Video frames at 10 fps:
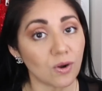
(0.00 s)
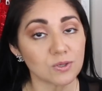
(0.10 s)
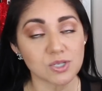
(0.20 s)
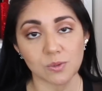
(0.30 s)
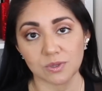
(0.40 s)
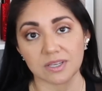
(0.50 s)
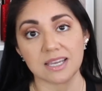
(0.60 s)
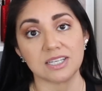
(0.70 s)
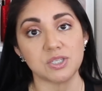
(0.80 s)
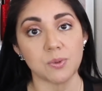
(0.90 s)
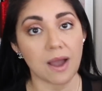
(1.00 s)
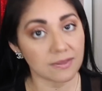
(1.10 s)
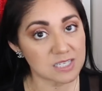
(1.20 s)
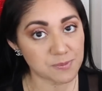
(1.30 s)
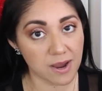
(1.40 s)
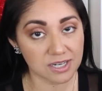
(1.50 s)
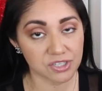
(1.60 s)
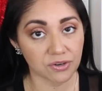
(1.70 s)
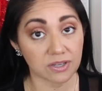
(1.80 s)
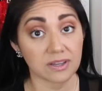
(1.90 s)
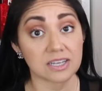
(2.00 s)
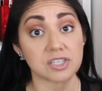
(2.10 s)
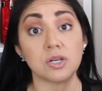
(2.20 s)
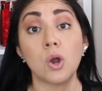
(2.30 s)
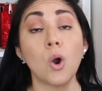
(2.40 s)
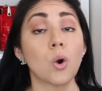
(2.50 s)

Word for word: also looking to add this back to your collection